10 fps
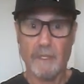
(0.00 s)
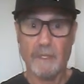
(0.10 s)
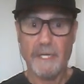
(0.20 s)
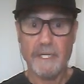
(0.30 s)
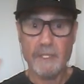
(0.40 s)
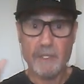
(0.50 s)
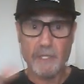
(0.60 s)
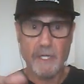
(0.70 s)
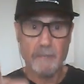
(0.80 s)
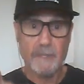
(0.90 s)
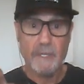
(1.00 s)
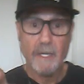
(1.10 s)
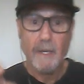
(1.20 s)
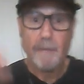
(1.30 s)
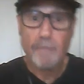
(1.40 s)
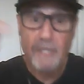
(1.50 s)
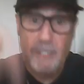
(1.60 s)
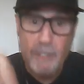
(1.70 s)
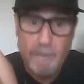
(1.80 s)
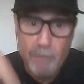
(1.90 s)
Ladies and gentlemen,
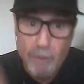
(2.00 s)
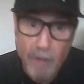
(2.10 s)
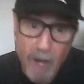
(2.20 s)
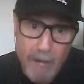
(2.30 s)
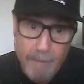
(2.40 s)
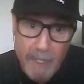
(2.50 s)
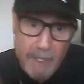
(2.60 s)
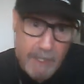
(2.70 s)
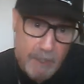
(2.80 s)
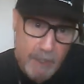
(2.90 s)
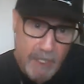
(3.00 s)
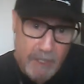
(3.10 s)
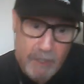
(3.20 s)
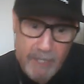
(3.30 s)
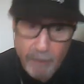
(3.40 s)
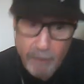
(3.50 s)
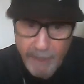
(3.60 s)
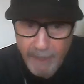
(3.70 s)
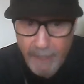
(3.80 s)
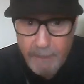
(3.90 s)
please subscribe. Check us out on the
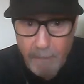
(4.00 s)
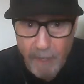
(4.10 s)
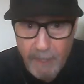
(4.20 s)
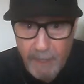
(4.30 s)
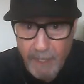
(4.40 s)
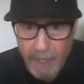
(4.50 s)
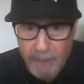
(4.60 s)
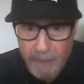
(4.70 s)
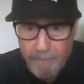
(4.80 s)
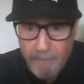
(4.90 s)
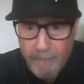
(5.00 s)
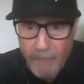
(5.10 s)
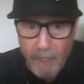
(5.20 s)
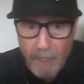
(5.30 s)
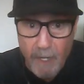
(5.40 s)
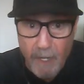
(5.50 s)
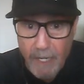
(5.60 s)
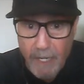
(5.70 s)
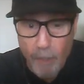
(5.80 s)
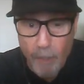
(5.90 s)
next podcast.
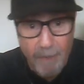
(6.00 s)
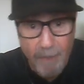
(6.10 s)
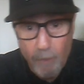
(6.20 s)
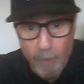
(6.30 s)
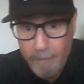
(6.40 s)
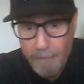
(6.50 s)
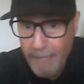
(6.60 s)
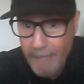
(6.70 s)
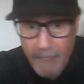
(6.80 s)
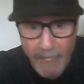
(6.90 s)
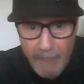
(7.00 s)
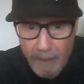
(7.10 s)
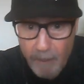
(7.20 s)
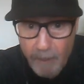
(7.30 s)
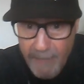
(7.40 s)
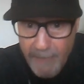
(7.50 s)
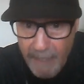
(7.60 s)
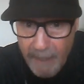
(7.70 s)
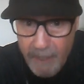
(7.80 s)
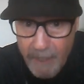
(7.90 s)
I hope everyone maybe got a little bit
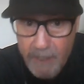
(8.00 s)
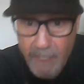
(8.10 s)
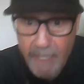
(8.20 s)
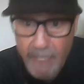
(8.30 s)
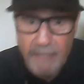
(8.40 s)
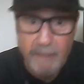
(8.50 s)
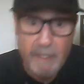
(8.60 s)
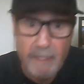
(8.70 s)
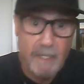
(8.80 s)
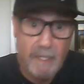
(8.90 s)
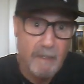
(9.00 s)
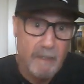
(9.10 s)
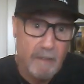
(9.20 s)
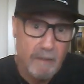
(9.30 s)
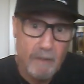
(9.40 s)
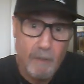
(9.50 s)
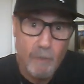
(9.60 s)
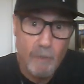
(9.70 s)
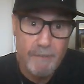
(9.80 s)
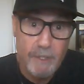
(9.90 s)
out of this. And look,
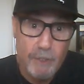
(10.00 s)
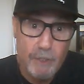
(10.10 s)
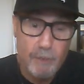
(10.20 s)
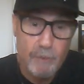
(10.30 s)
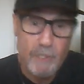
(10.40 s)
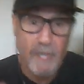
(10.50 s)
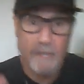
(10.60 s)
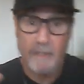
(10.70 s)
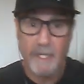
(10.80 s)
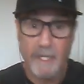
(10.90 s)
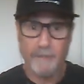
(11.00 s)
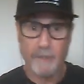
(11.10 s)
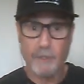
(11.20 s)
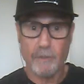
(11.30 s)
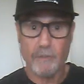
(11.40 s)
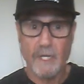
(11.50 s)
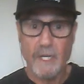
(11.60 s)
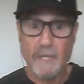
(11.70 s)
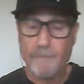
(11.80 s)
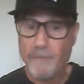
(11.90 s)
whatever you choose, I don't care if
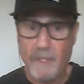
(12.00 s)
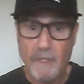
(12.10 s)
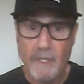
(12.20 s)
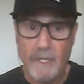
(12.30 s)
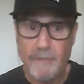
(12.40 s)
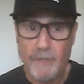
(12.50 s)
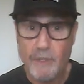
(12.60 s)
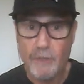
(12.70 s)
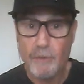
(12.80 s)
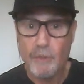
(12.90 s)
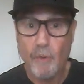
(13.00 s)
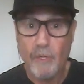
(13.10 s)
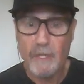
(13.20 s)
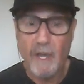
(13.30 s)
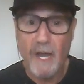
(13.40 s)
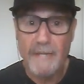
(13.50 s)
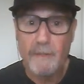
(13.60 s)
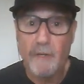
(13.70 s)
you choose the online.